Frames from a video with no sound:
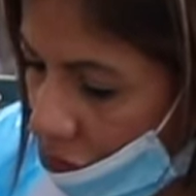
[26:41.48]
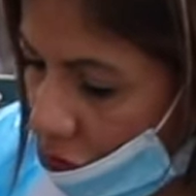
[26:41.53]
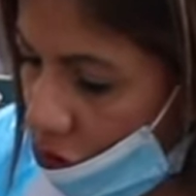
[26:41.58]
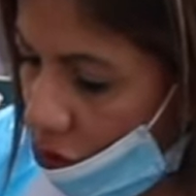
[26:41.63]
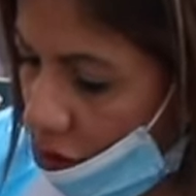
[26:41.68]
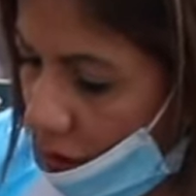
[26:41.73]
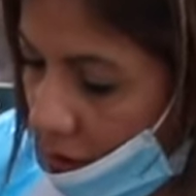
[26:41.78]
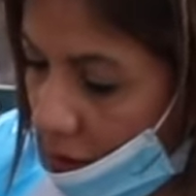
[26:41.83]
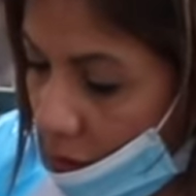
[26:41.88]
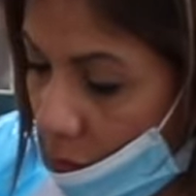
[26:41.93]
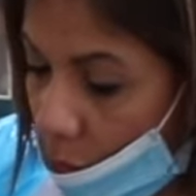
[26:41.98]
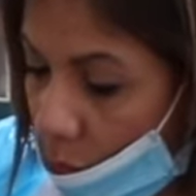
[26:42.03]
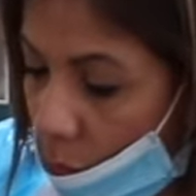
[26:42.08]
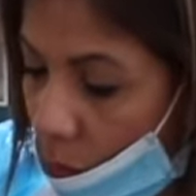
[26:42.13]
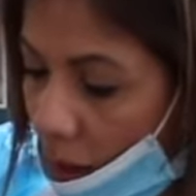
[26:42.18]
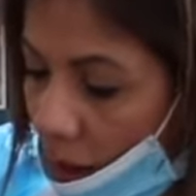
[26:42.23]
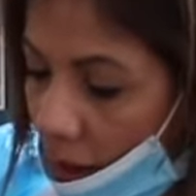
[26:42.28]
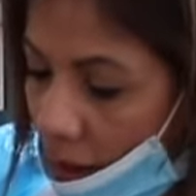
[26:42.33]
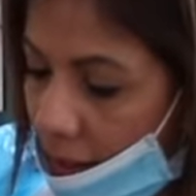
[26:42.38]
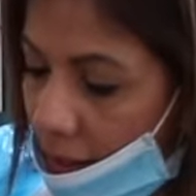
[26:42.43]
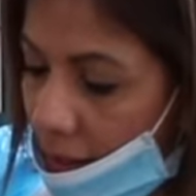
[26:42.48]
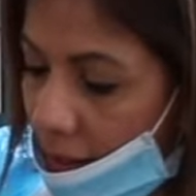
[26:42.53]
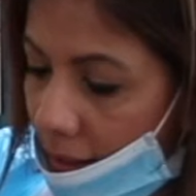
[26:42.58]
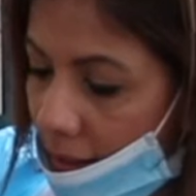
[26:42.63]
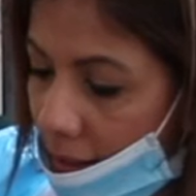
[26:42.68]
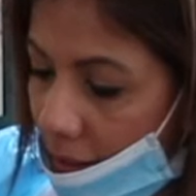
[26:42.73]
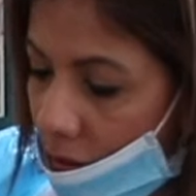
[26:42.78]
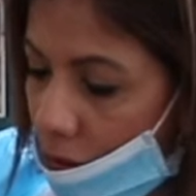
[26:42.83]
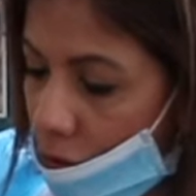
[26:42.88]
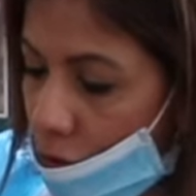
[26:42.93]
just one
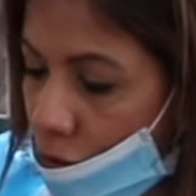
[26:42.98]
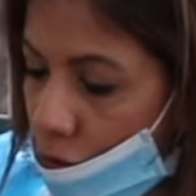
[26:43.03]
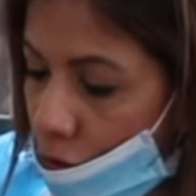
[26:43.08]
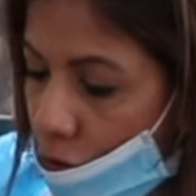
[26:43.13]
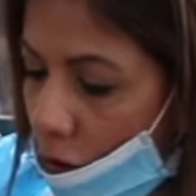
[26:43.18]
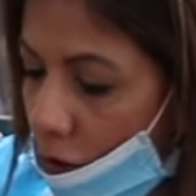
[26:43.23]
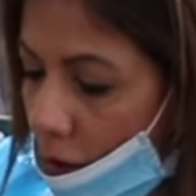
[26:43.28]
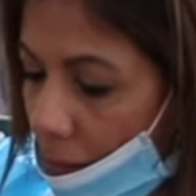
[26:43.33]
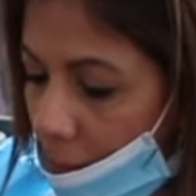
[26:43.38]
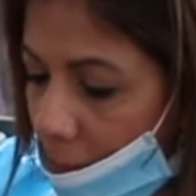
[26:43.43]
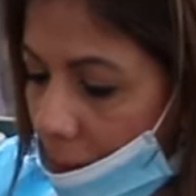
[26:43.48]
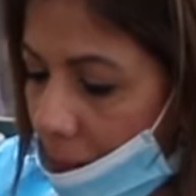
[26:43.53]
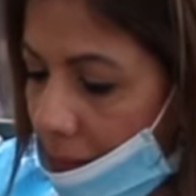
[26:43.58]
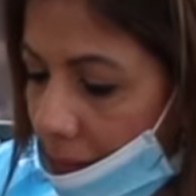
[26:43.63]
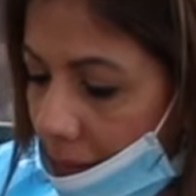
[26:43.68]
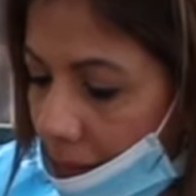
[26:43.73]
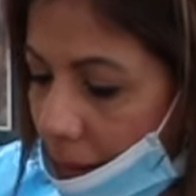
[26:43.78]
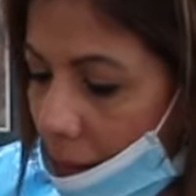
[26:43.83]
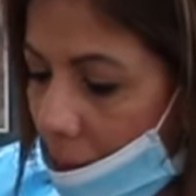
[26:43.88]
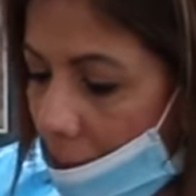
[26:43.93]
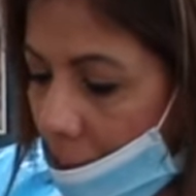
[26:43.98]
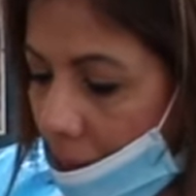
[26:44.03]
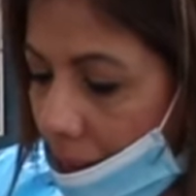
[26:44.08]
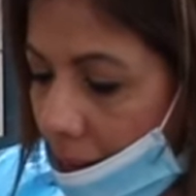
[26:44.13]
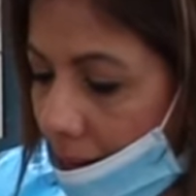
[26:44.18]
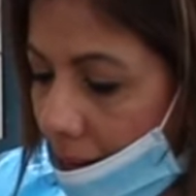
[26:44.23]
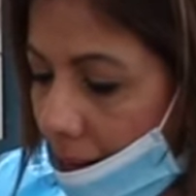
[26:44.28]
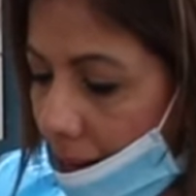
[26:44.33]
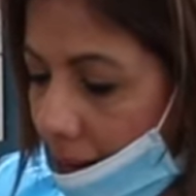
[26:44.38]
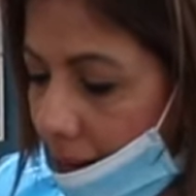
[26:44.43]
little drop
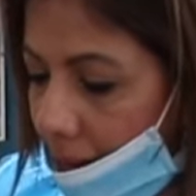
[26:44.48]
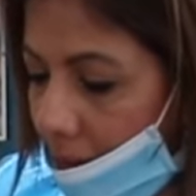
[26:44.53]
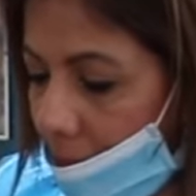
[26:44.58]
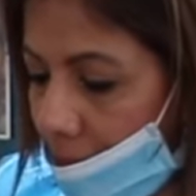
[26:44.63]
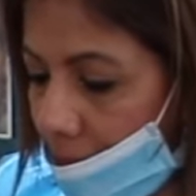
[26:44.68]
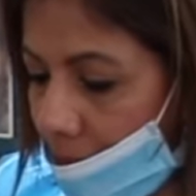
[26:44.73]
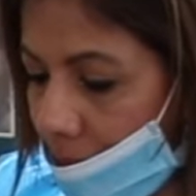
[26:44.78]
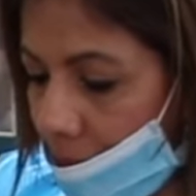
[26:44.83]
applied